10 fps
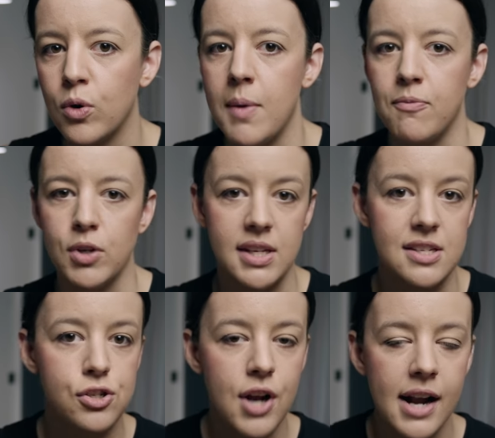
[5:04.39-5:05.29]
or I'm really
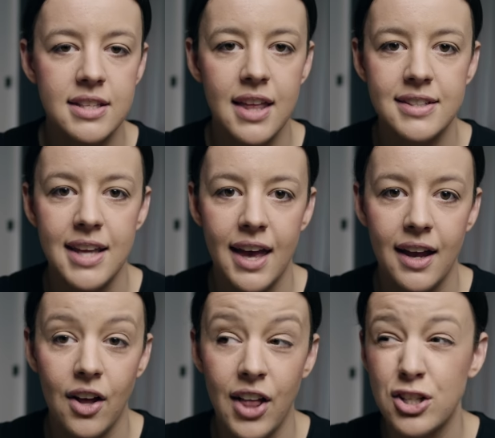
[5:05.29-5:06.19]
distracted that
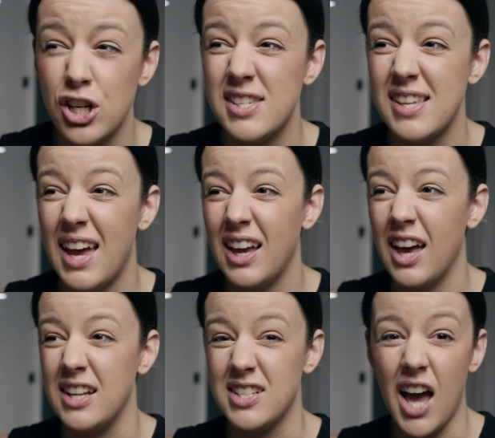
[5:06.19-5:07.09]
day, I'll actually set
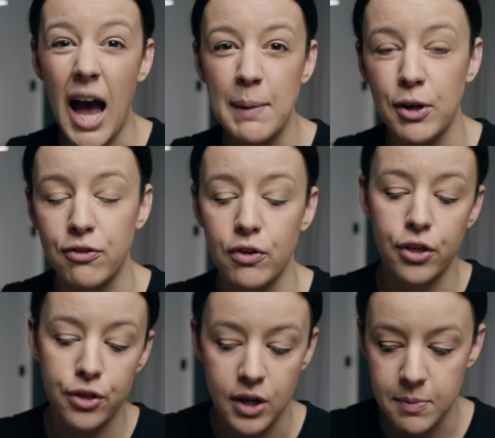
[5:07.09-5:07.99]
a timer for
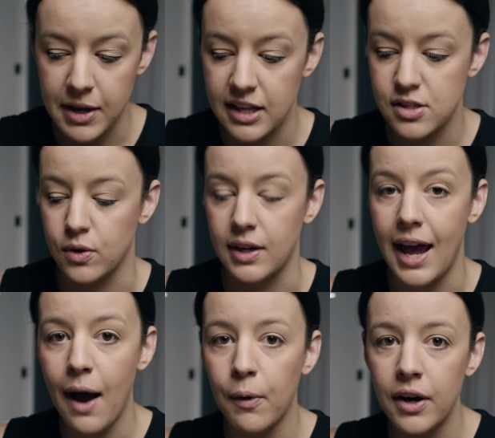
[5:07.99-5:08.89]
30 minutes or an
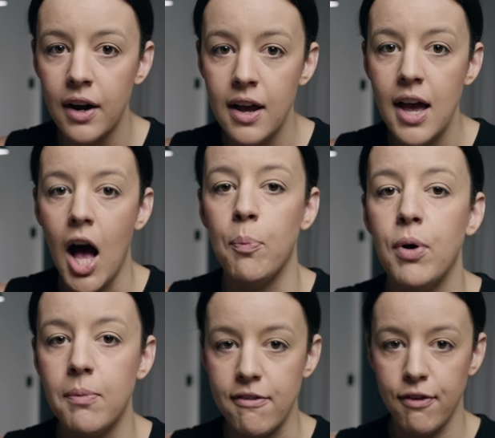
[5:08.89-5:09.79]
hour. I'll
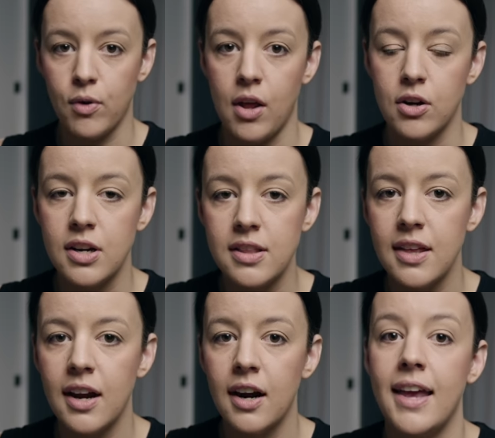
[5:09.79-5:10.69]
put my phone underneath
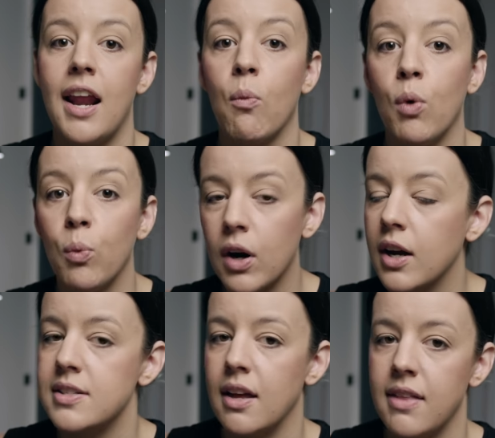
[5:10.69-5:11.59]
there and I will work
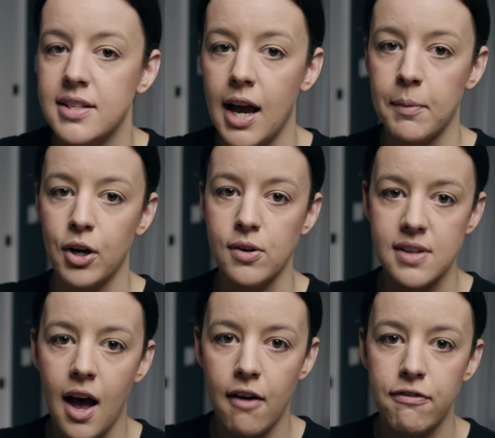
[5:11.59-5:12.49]
until that timer
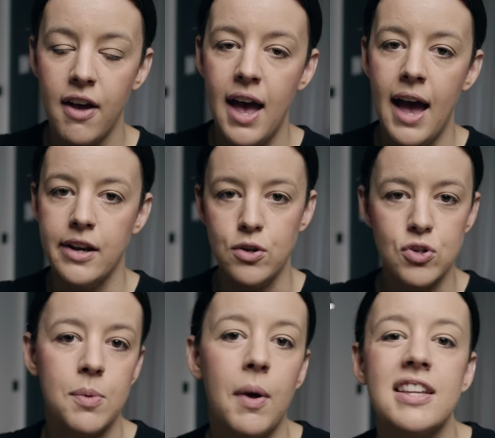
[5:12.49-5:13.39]
goes off. And
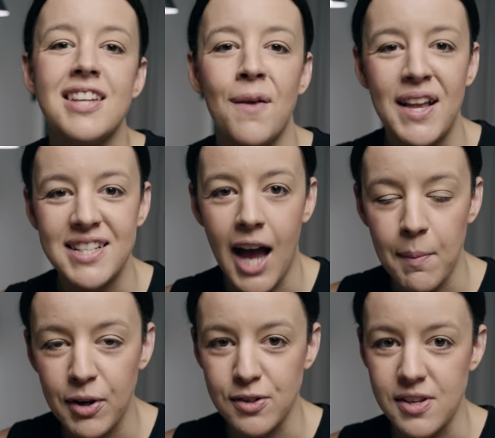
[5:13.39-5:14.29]
usually by the time that
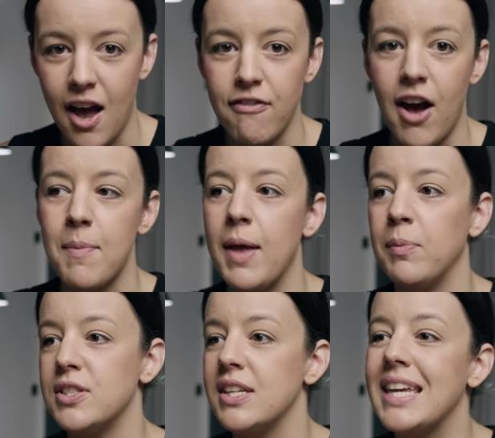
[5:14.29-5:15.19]
timer goes off, I'm
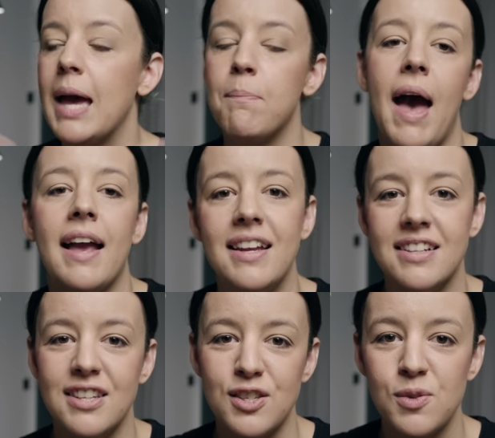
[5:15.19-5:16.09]
able to get back
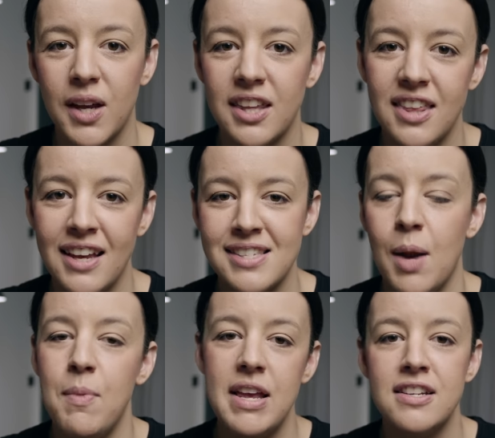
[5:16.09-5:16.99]
into the swing of things
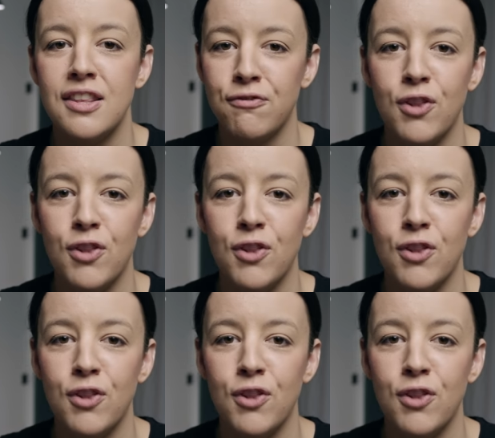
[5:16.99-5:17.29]
and I'm into the